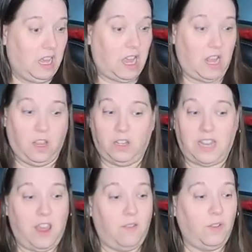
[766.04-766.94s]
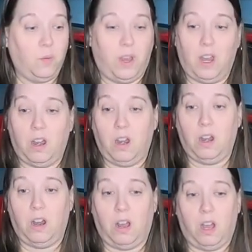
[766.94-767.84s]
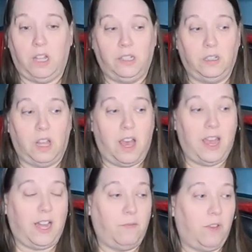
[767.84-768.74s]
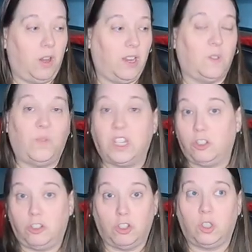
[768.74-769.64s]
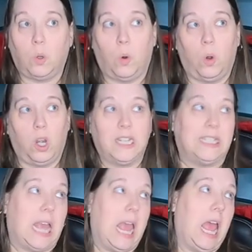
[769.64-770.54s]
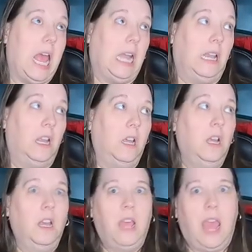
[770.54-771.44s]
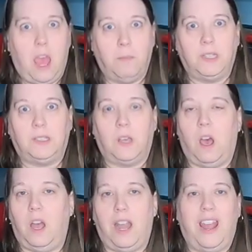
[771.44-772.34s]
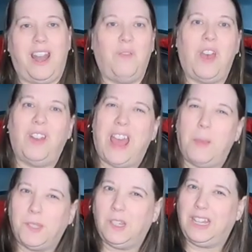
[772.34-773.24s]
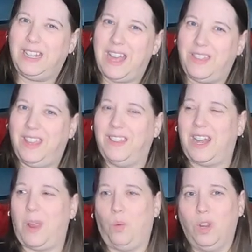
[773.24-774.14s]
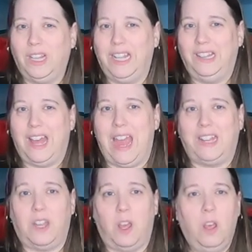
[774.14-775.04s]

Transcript: I looked everywhere online at various fixture stores and Amazon, and I found absolutely nothing that I really liked